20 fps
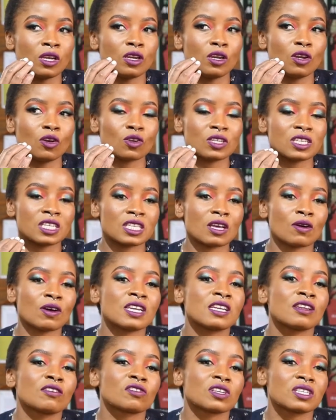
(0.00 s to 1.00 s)
notice our
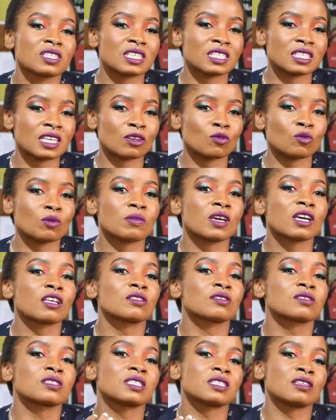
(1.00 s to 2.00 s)
differences and we make
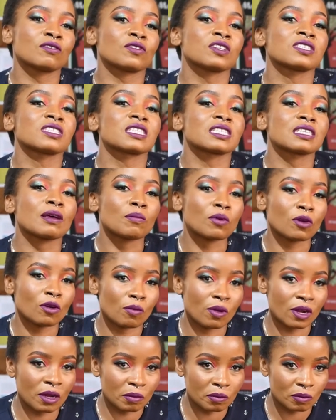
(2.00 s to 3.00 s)
those differences a
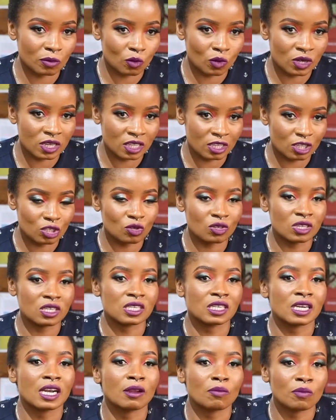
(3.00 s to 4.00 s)
problem when they shouldn't
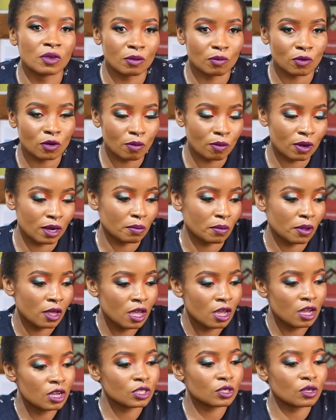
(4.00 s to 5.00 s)
really be a problem?
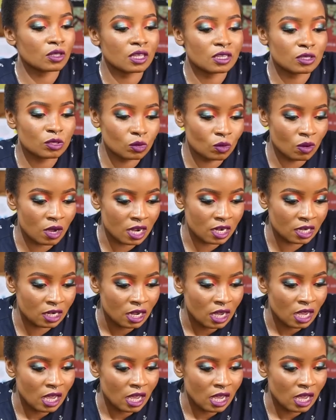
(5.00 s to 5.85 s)
So that's one.